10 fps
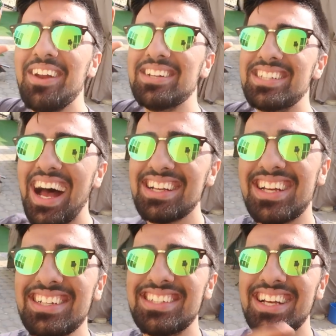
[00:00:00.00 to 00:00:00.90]
Anyways, as
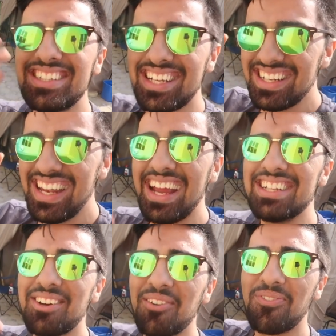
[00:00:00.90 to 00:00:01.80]
I said, today
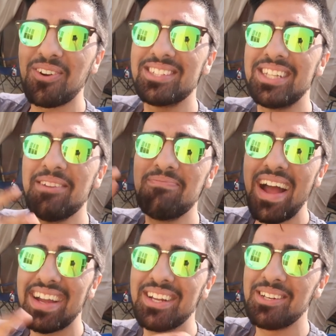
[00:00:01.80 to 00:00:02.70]
is our first day
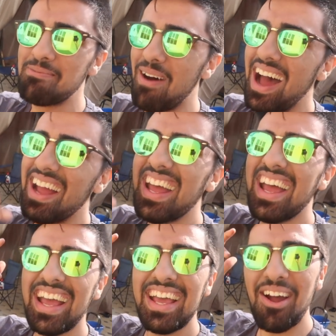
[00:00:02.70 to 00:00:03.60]
back in Dubai.
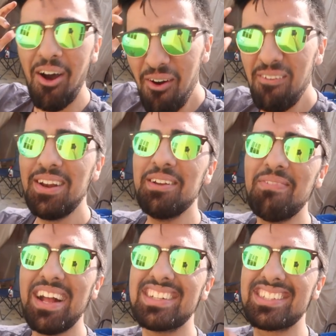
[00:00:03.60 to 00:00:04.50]
It only
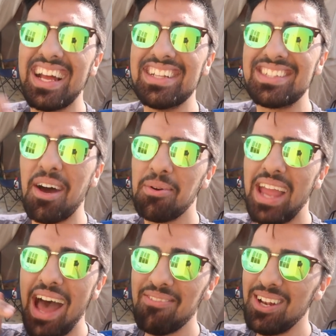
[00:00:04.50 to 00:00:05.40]
makes sense that
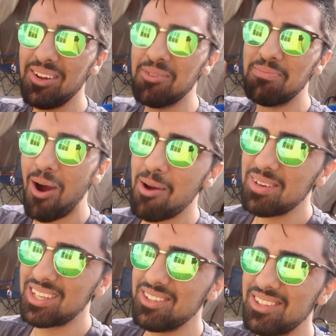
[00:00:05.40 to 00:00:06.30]
we have a little
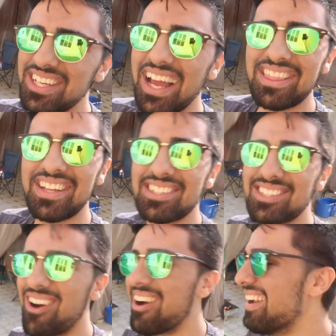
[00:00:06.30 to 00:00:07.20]
barbecue to get things
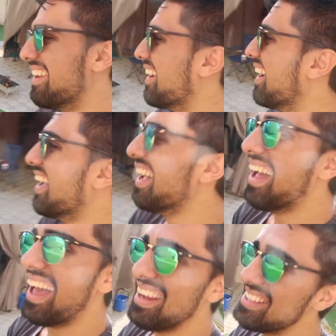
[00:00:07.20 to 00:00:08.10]
started.
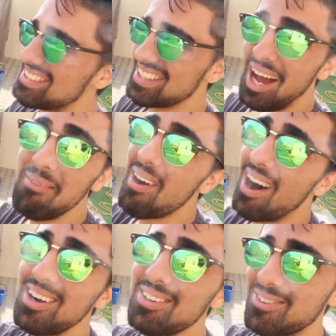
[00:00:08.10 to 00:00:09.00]
And listen, I'm
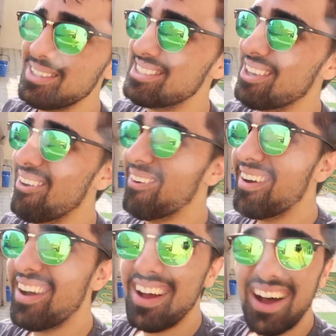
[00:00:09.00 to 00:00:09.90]
hungry, so
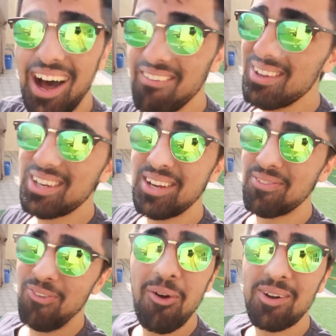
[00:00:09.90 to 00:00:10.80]
I'm looking
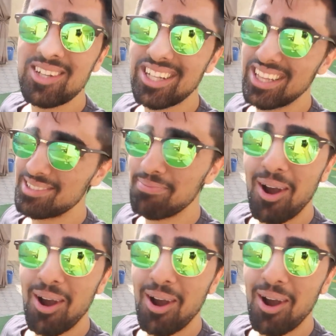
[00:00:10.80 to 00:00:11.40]
forward to this